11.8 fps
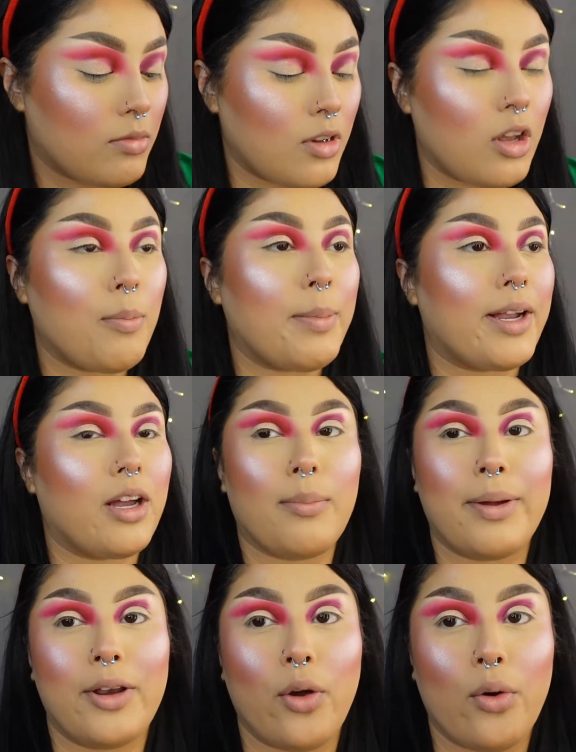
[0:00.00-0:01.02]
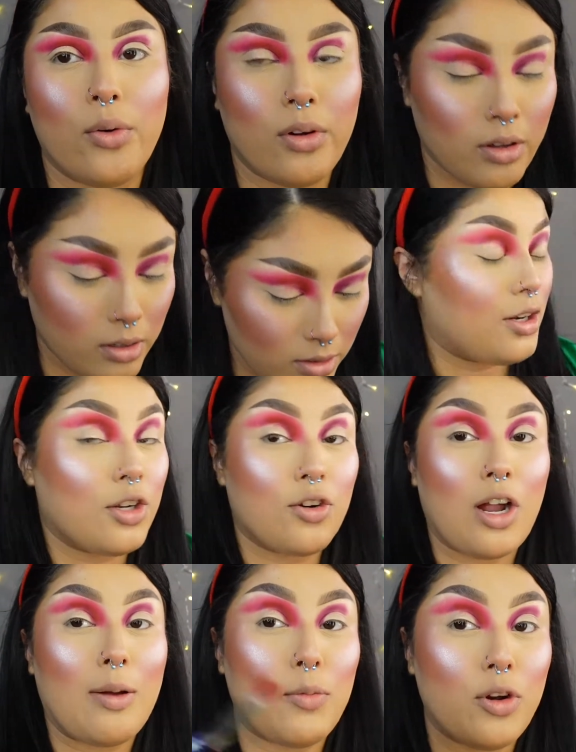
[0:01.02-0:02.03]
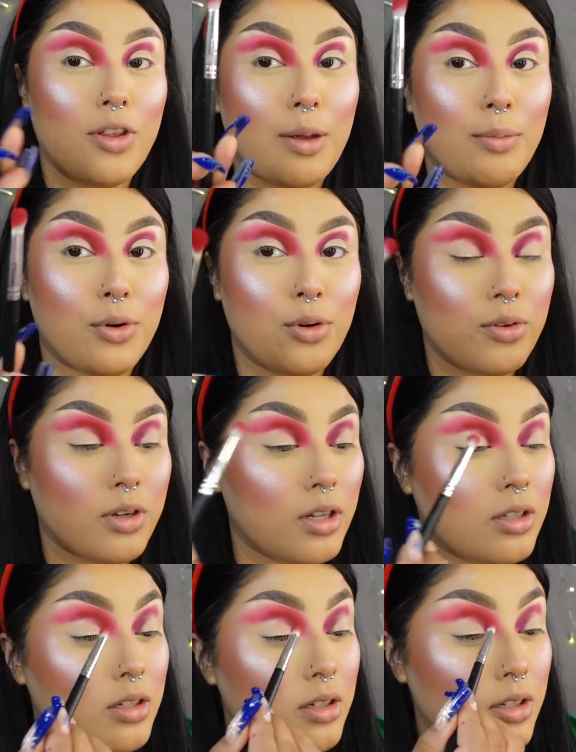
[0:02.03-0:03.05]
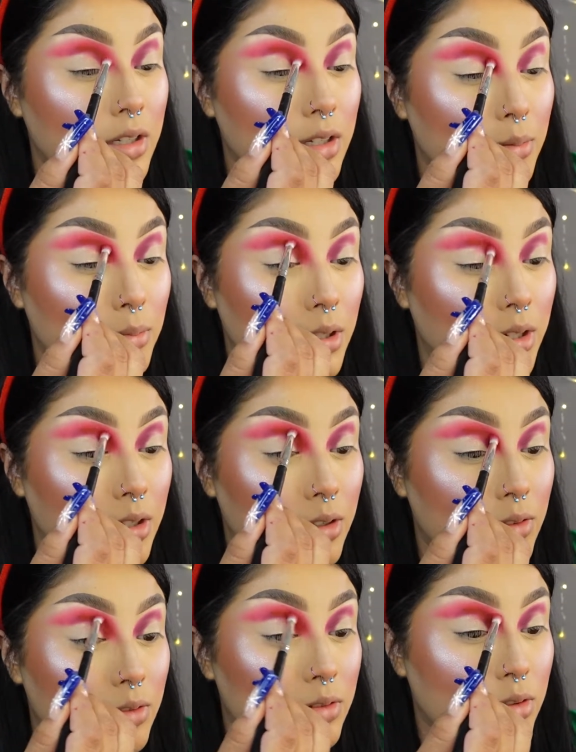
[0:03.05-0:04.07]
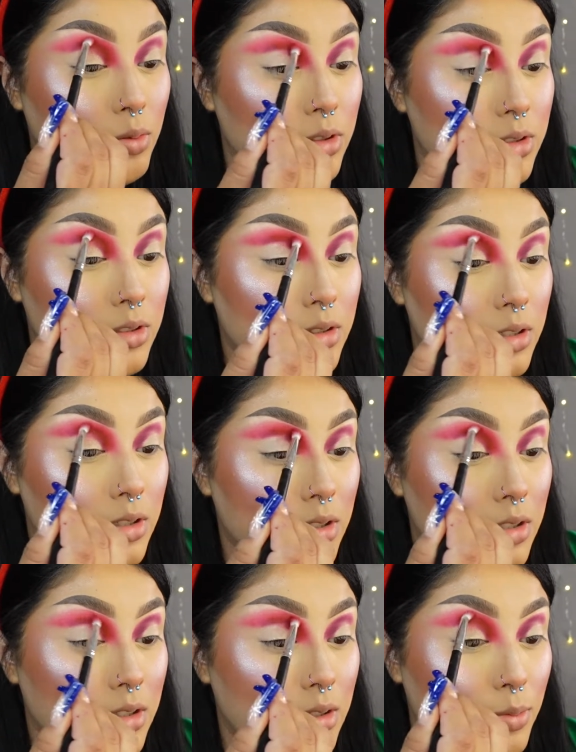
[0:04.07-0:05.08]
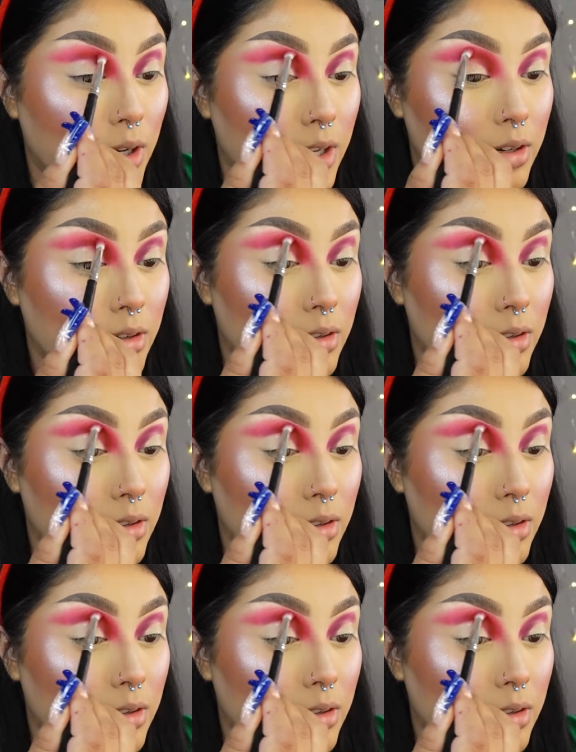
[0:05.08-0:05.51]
Oh my god, my dog. I'm gonna grab more of that maroon color and then blend it towards the red.